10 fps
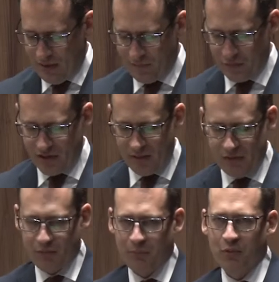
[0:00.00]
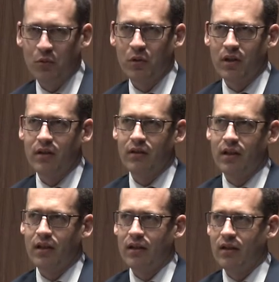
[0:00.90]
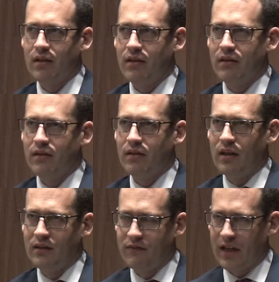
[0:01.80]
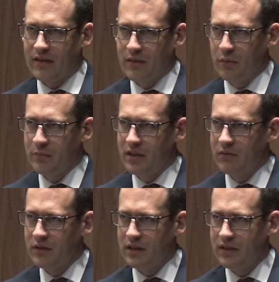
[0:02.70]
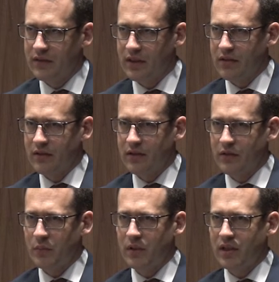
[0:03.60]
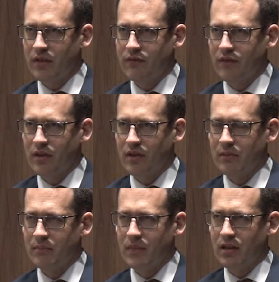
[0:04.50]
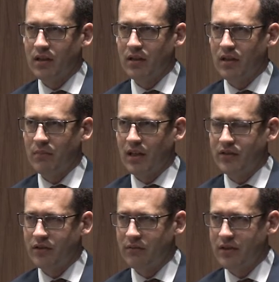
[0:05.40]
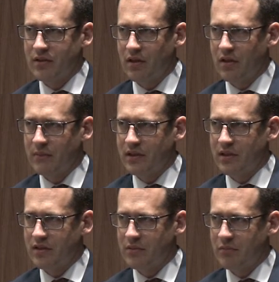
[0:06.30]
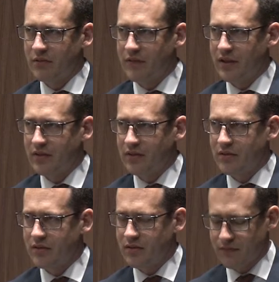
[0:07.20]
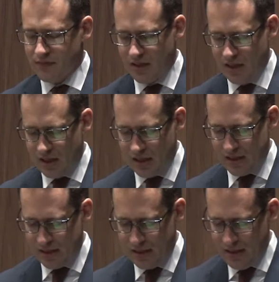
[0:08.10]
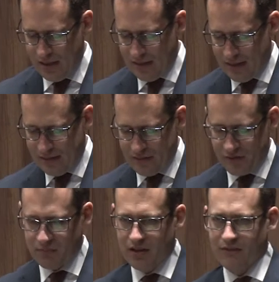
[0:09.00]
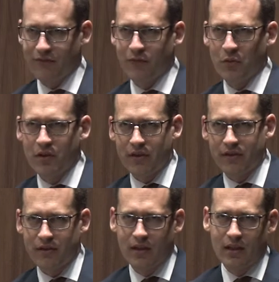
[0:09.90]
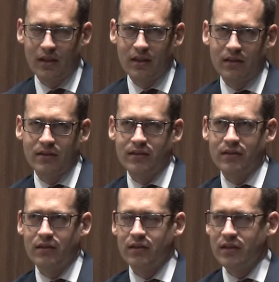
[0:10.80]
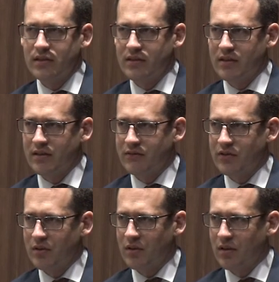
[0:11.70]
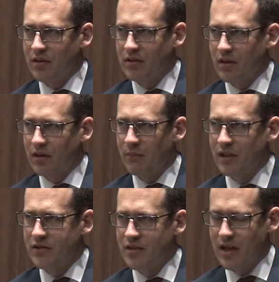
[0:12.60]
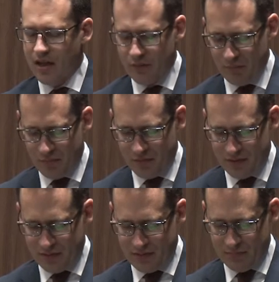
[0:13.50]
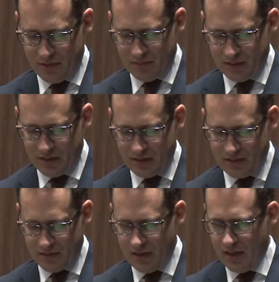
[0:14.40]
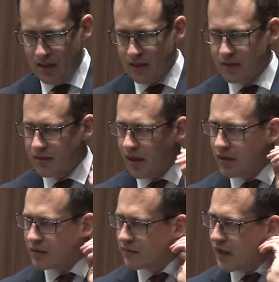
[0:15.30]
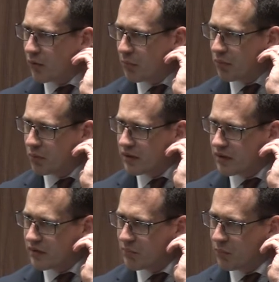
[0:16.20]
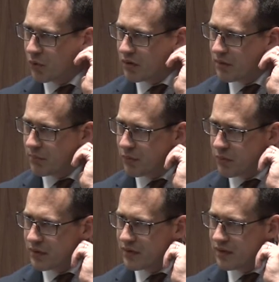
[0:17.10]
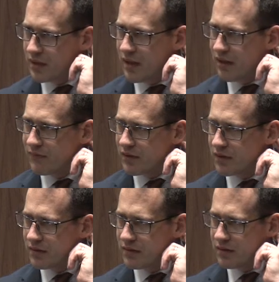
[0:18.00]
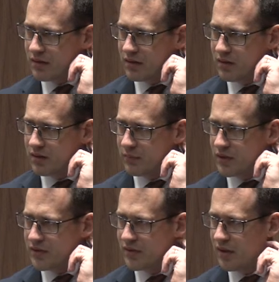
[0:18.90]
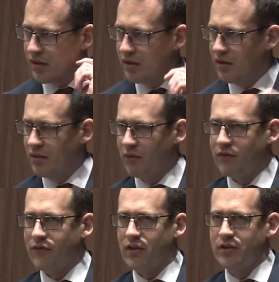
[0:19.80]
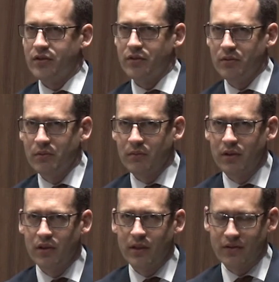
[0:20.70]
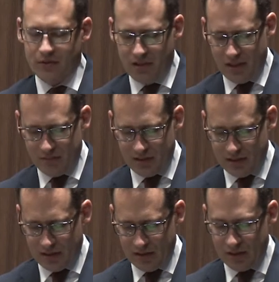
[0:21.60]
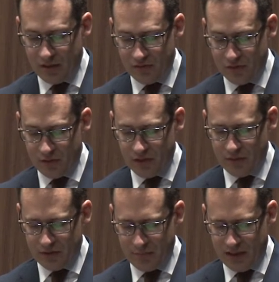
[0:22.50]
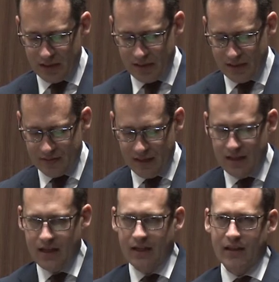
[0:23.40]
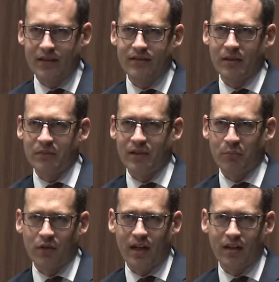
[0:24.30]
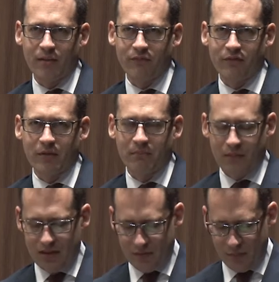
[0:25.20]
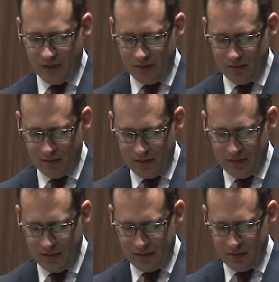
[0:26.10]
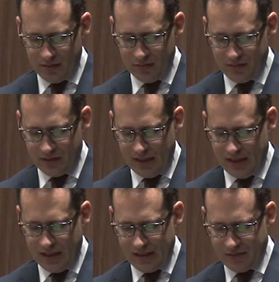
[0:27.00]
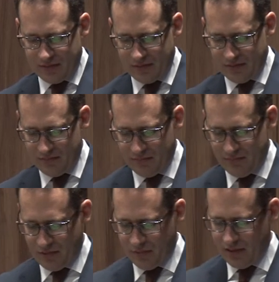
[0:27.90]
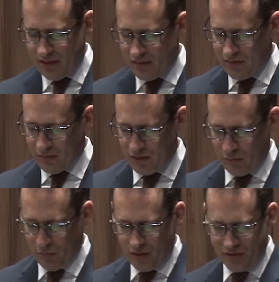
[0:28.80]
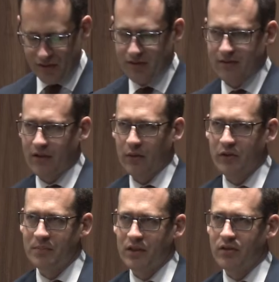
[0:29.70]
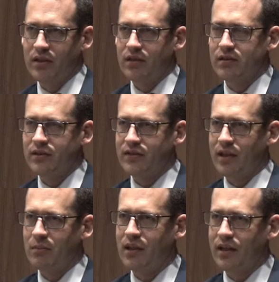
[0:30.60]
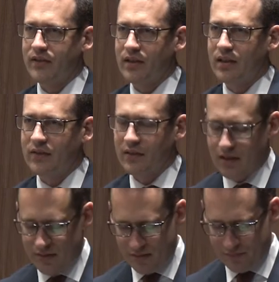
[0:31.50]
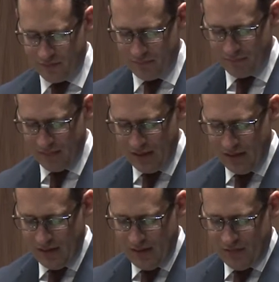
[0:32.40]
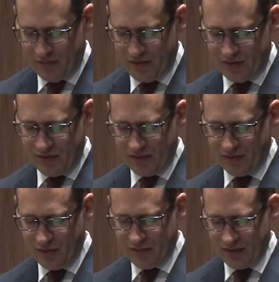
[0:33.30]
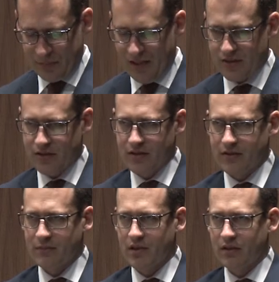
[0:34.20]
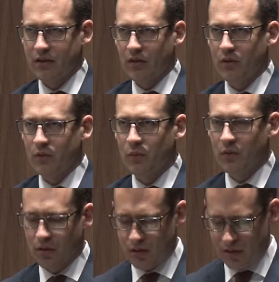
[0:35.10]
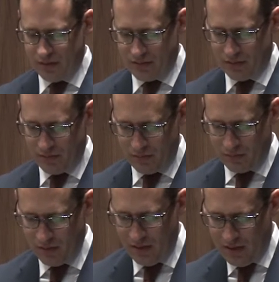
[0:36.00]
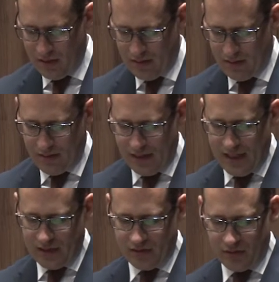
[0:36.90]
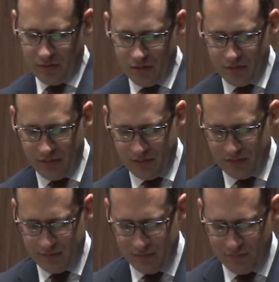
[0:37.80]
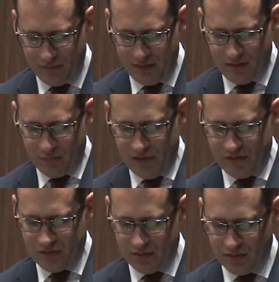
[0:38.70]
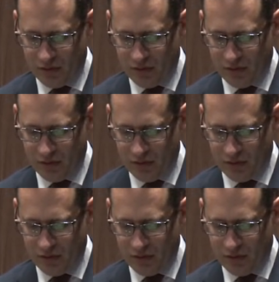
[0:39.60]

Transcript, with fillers: A forthcoming report, uh, in fact, that will be released later this week from uh, Ambassador Richard Armitage and Professor Joseph Nye. Uh, this will be the fourth in the series of so-called Armitage Nye reports to be released. The title of that report is More Important Than Ever, uh, in which they refer to the U S Japan alliance. And that sums up where I come from as well. Uh, close ties between Tokyo and Washington have always been critical to stabilizing East Asia, from resisting Soviet expansionism during the Cold War to uh, aiding the growth of regional